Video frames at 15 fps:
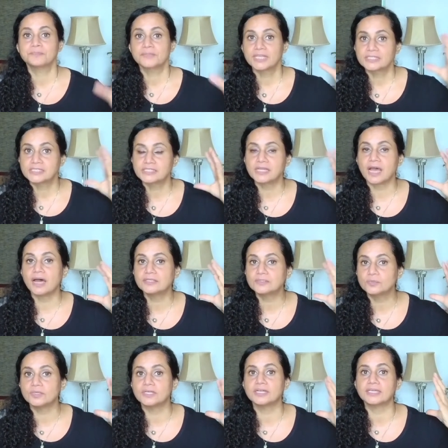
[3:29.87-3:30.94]
start
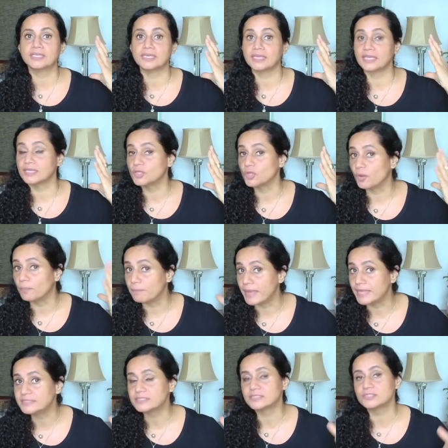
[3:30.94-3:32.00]
working in your
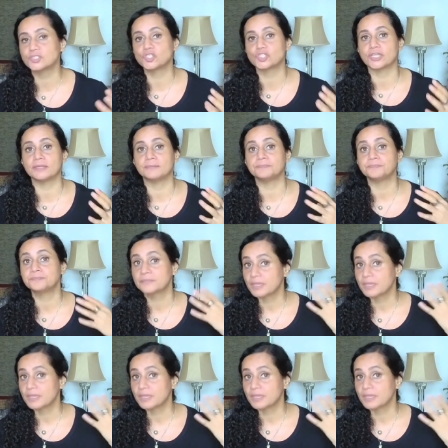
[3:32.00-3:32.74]
mental gym,